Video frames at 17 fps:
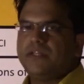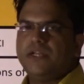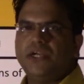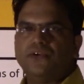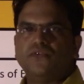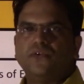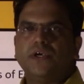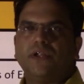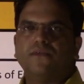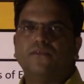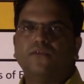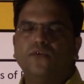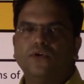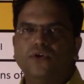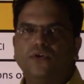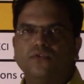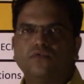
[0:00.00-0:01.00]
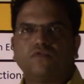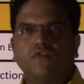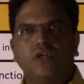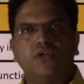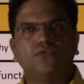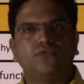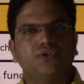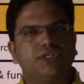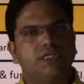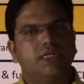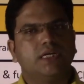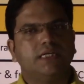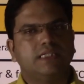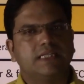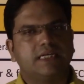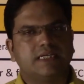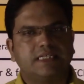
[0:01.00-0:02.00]
three twenty-four to three
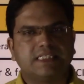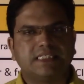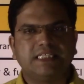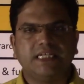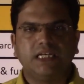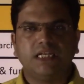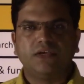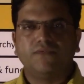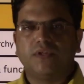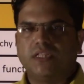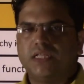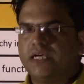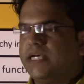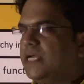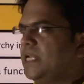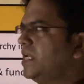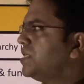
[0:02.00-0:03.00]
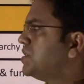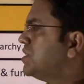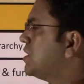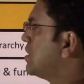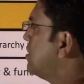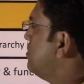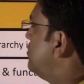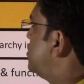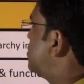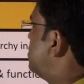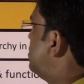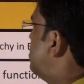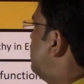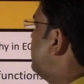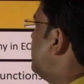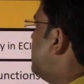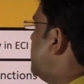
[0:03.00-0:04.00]
twenty-nine, that is dealing with the Election Commission of